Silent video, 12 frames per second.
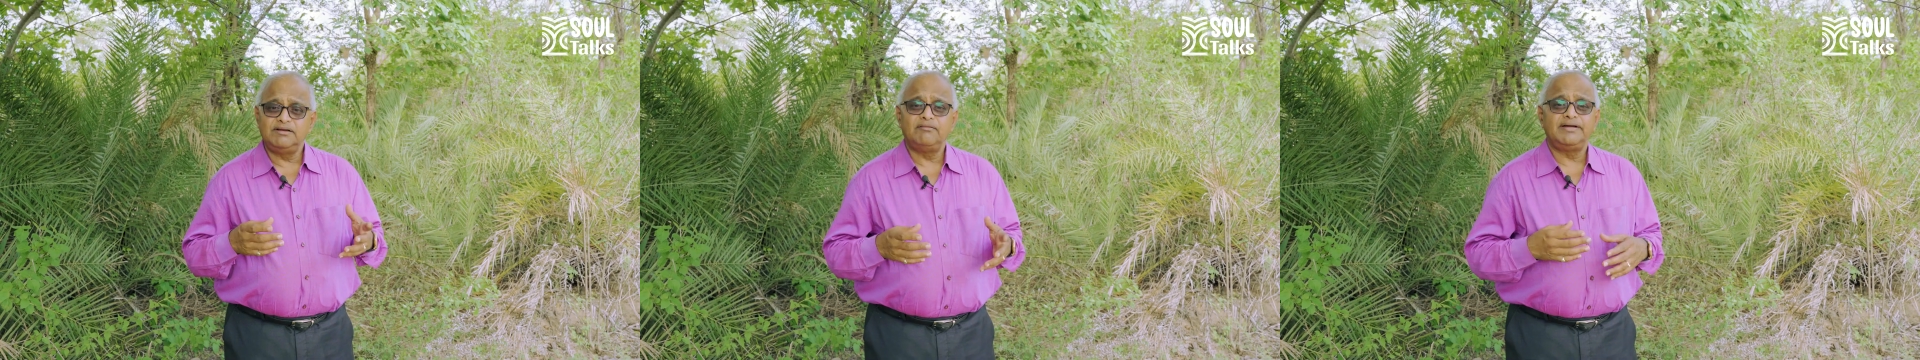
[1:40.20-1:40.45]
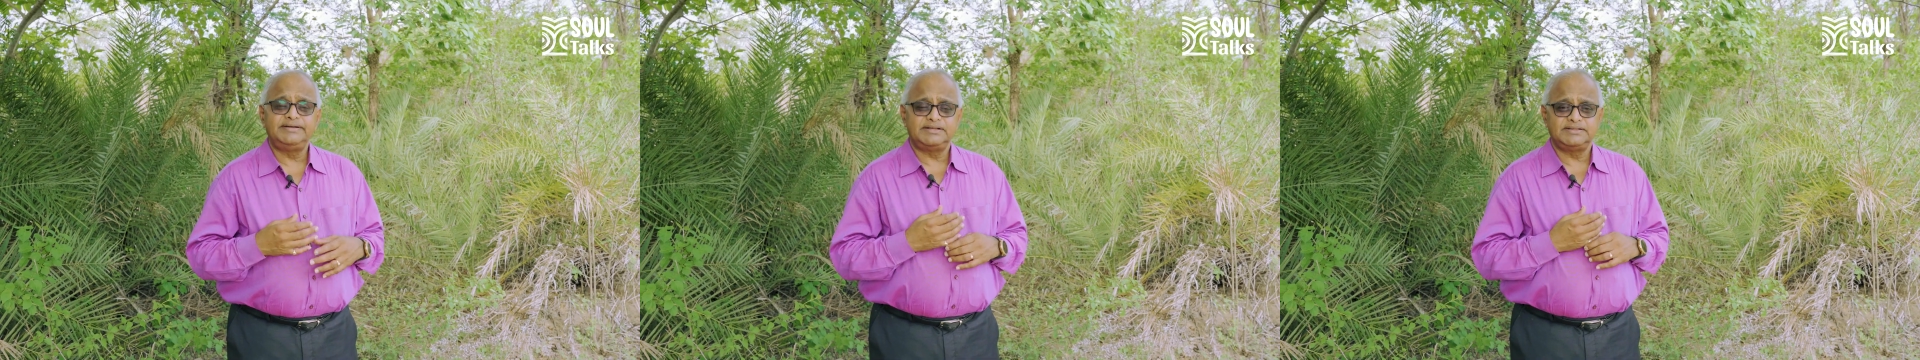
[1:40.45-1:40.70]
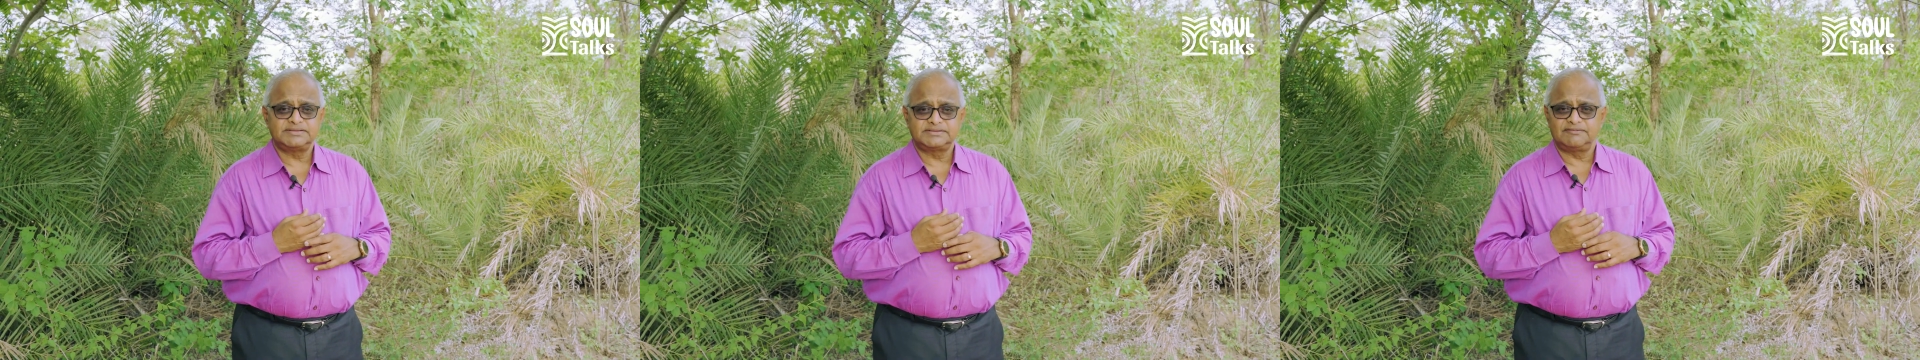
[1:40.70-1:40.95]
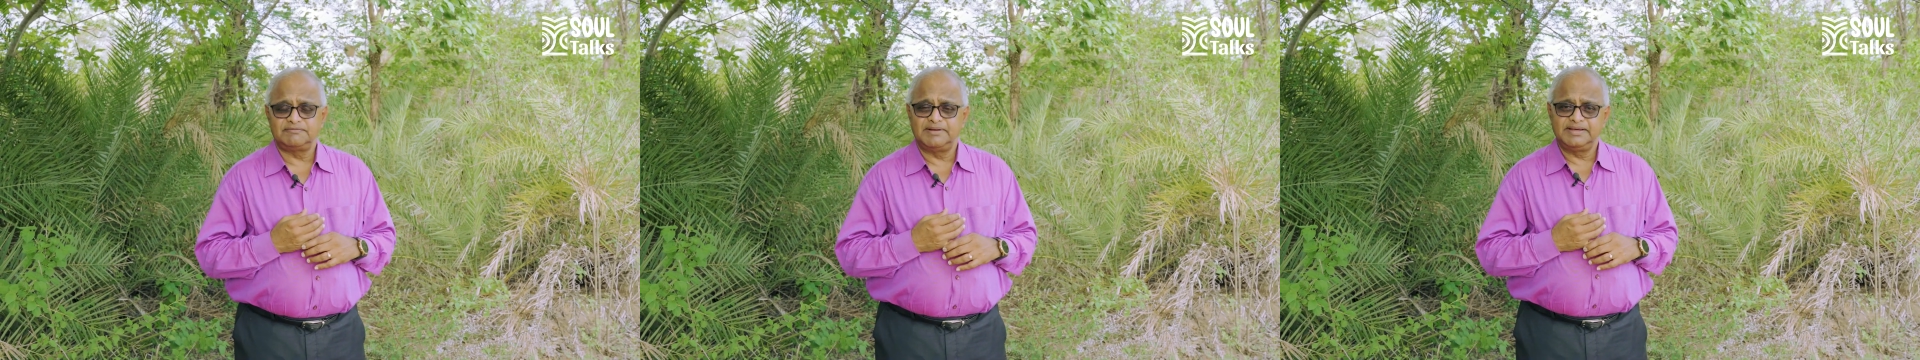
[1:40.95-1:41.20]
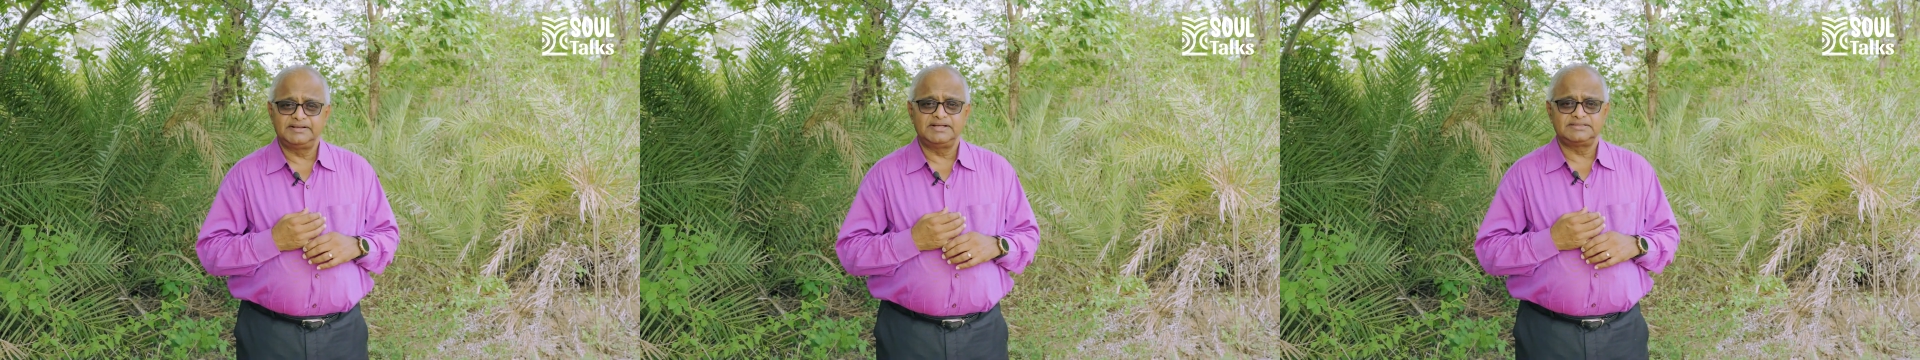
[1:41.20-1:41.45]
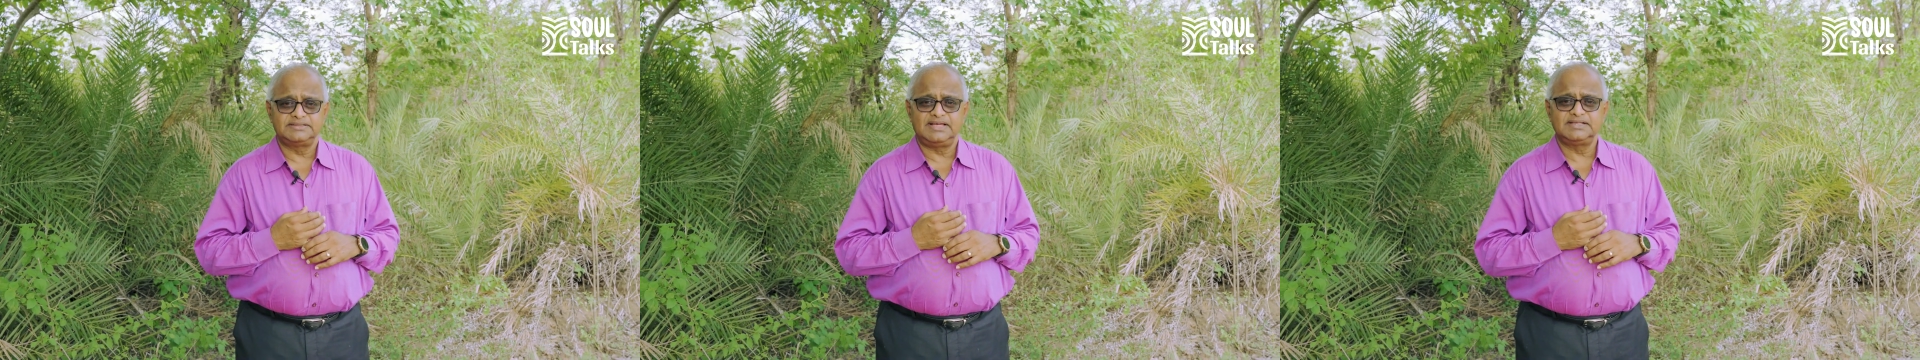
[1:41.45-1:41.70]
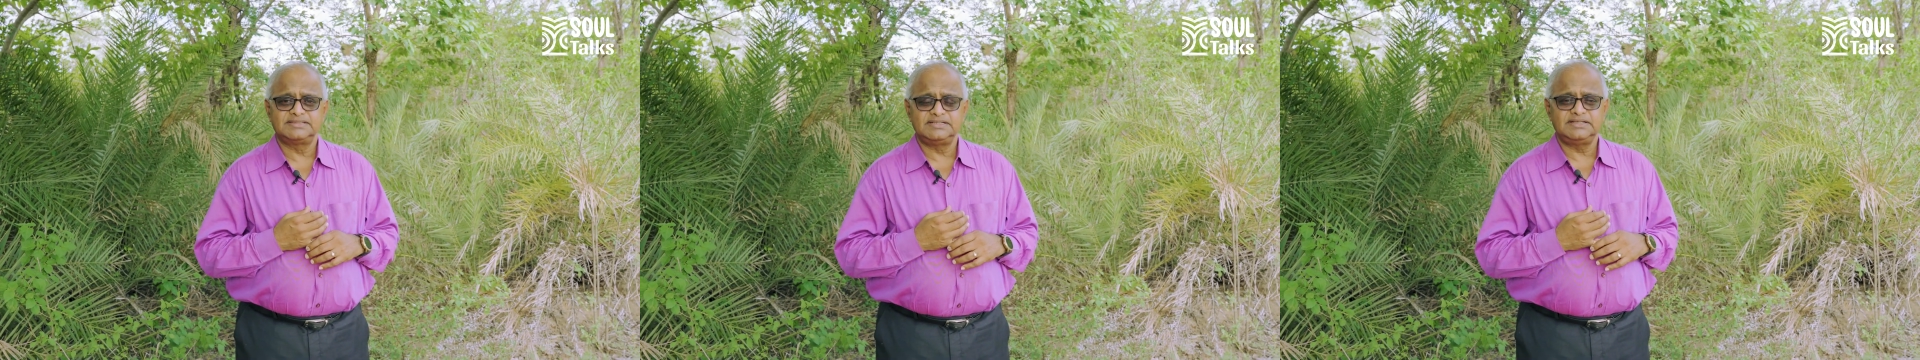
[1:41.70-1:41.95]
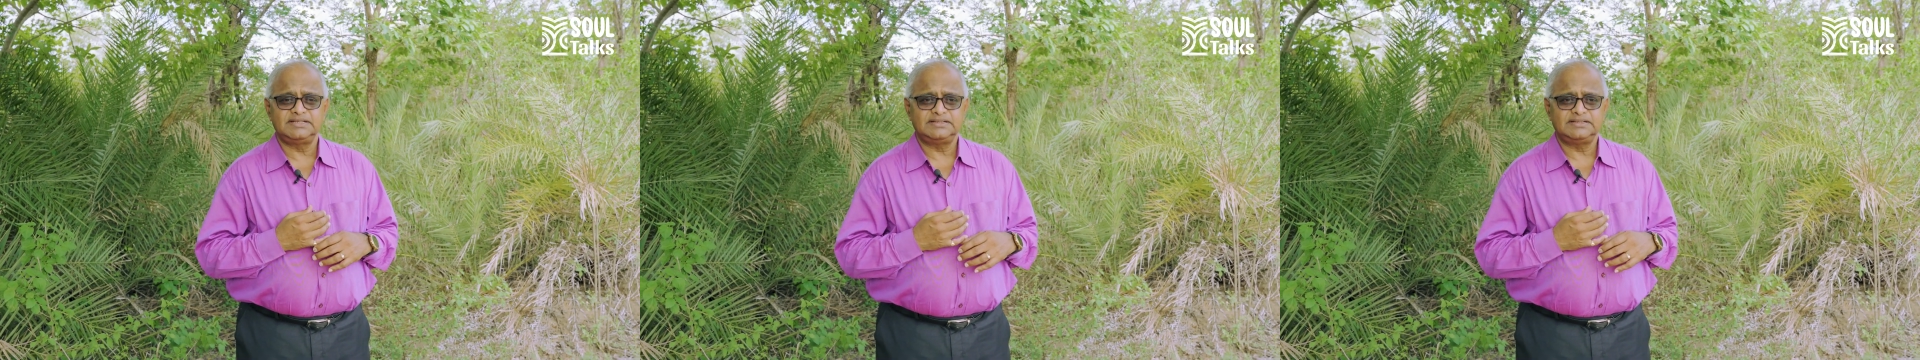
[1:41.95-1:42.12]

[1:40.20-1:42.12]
advantages of migration actually,